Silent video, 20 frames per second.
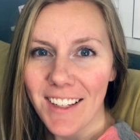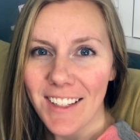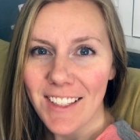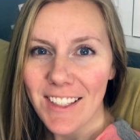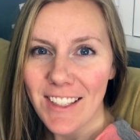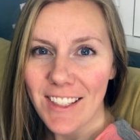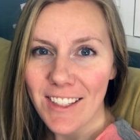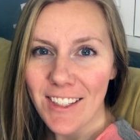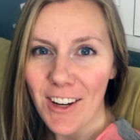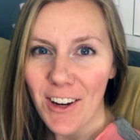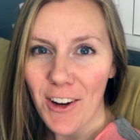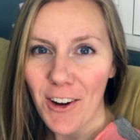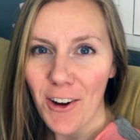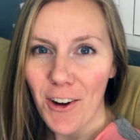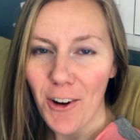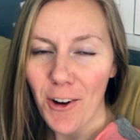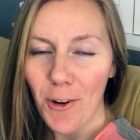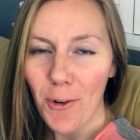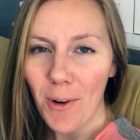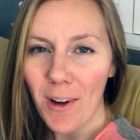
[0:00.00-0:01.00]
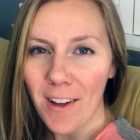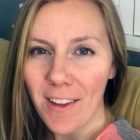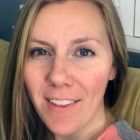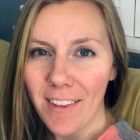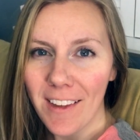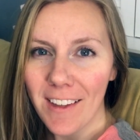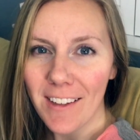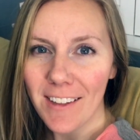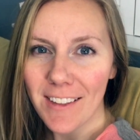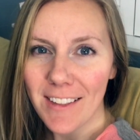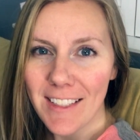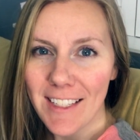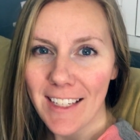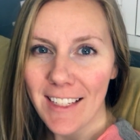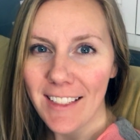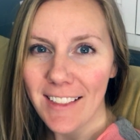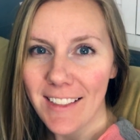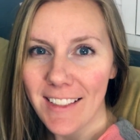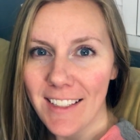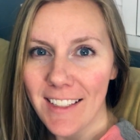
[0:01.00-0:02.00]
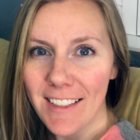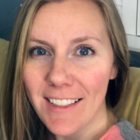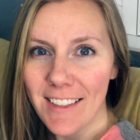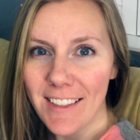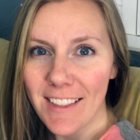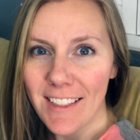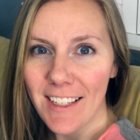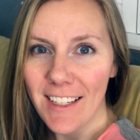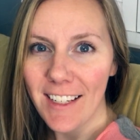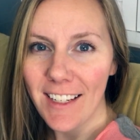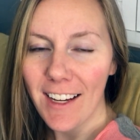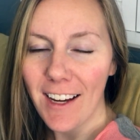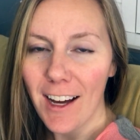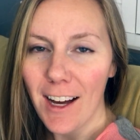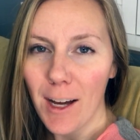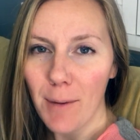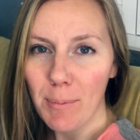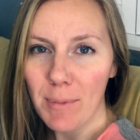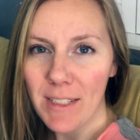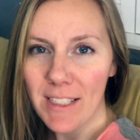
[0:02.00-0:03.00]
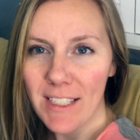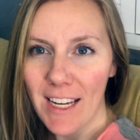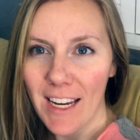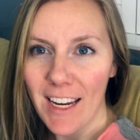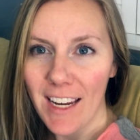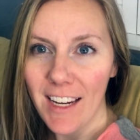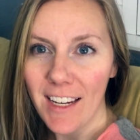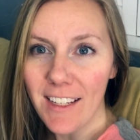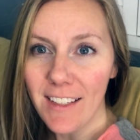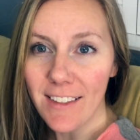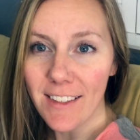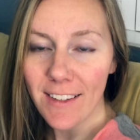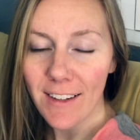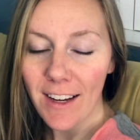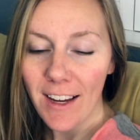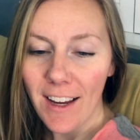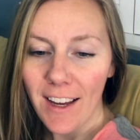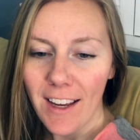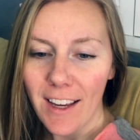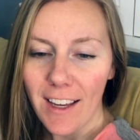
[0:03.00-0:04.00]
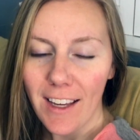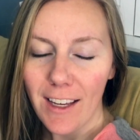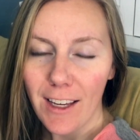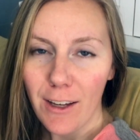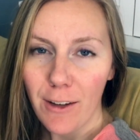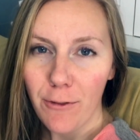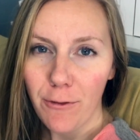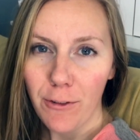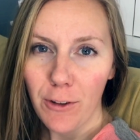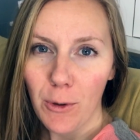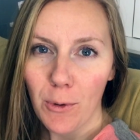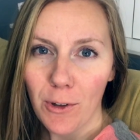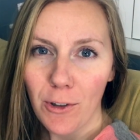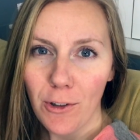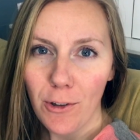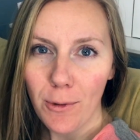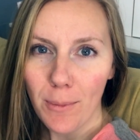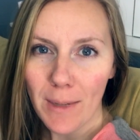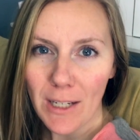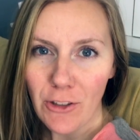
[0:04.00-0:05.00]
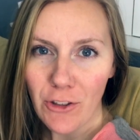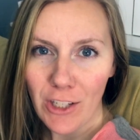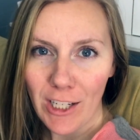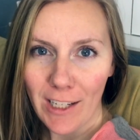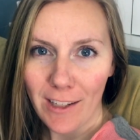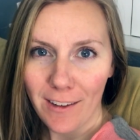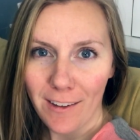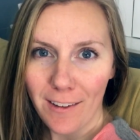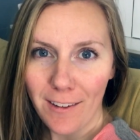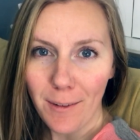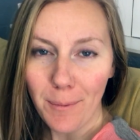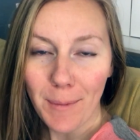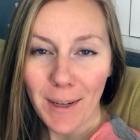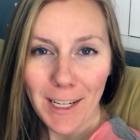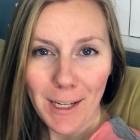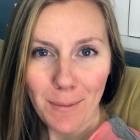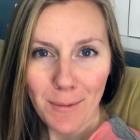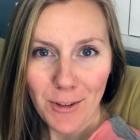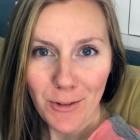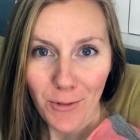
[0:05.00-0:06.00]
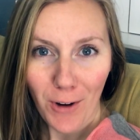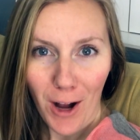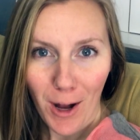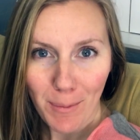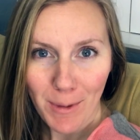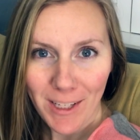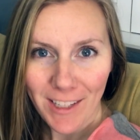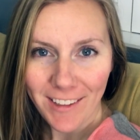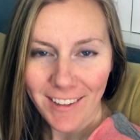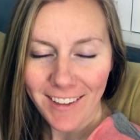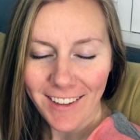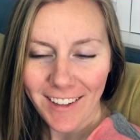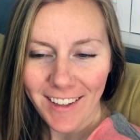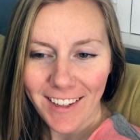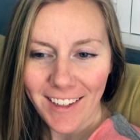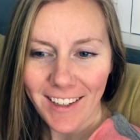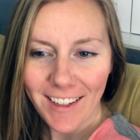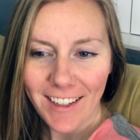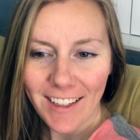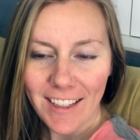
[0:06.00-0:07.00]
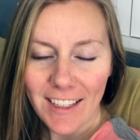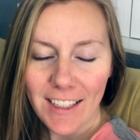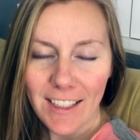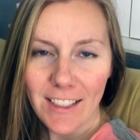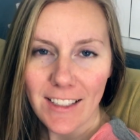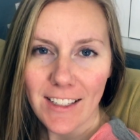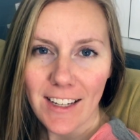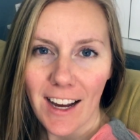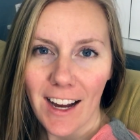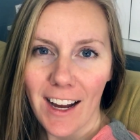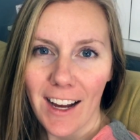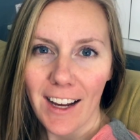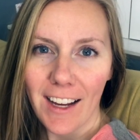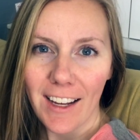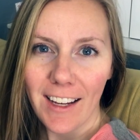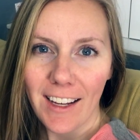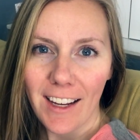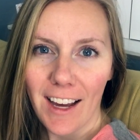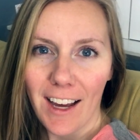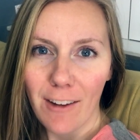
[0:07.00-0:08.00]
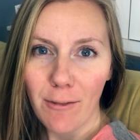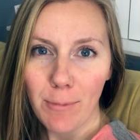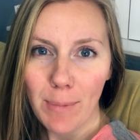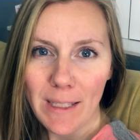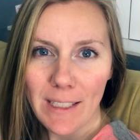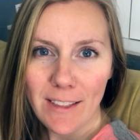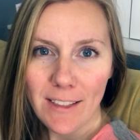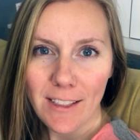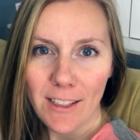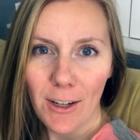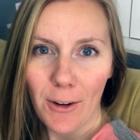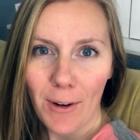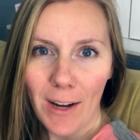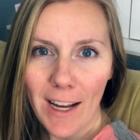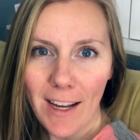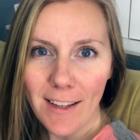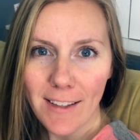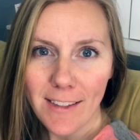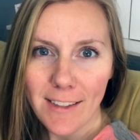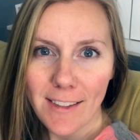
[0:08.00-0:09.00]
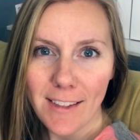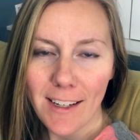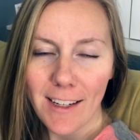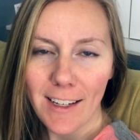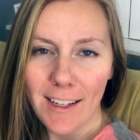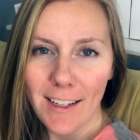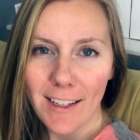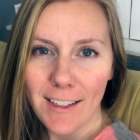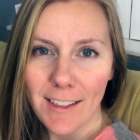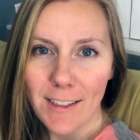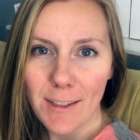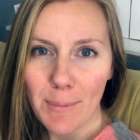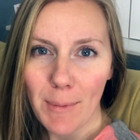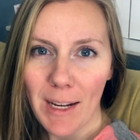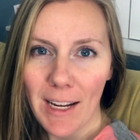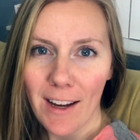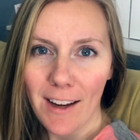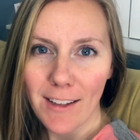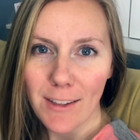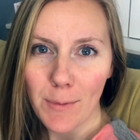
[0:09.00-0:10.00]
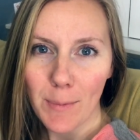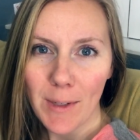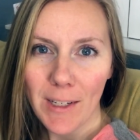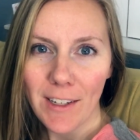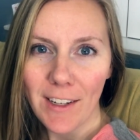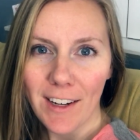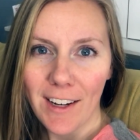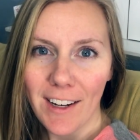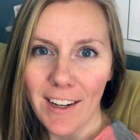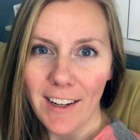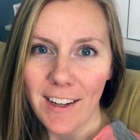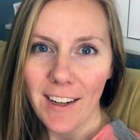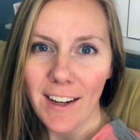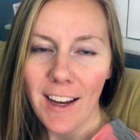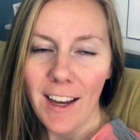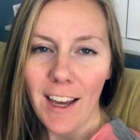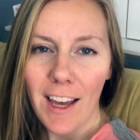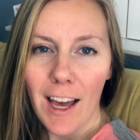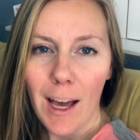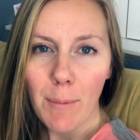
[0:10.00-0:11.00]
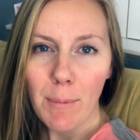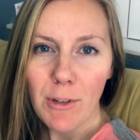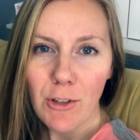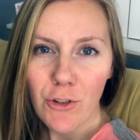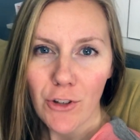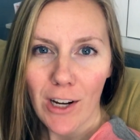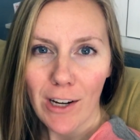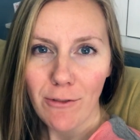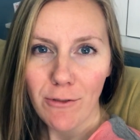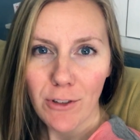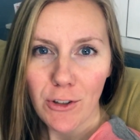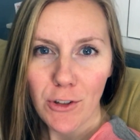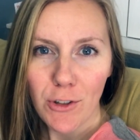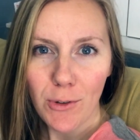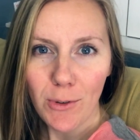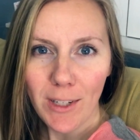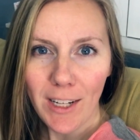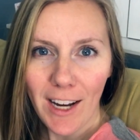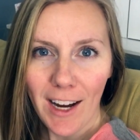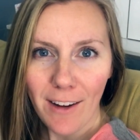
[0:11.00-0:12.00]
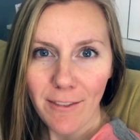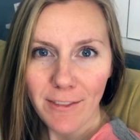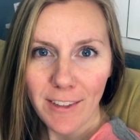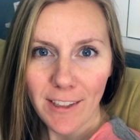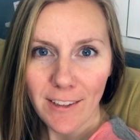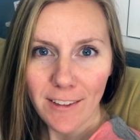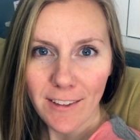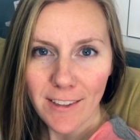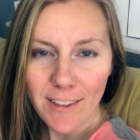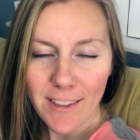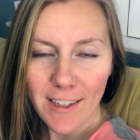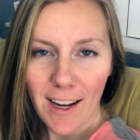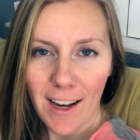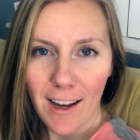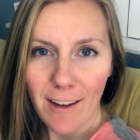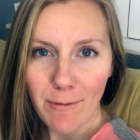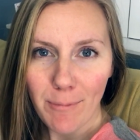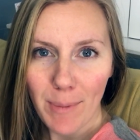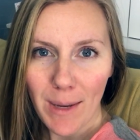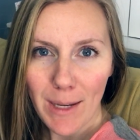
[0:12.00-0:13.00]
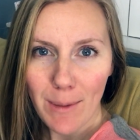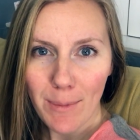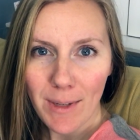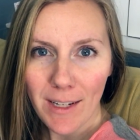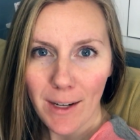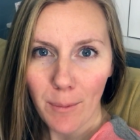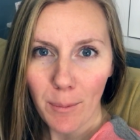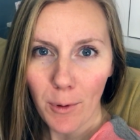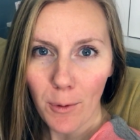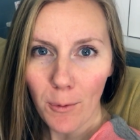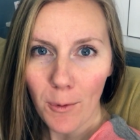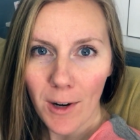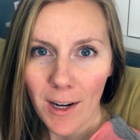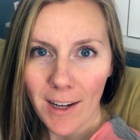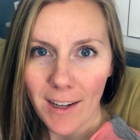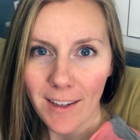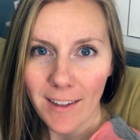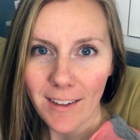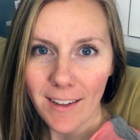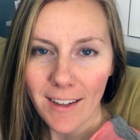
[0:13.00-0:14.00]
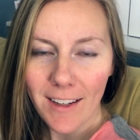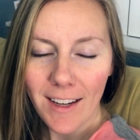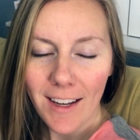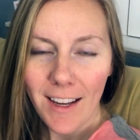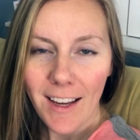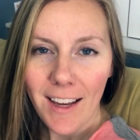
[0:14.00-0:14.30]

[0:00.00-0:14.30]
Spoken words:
So, a little TTC update. If you are new to my channel, my name is Robin and I have PCOS, and my husband and I have been trying for 2.5 years to have baby number 1.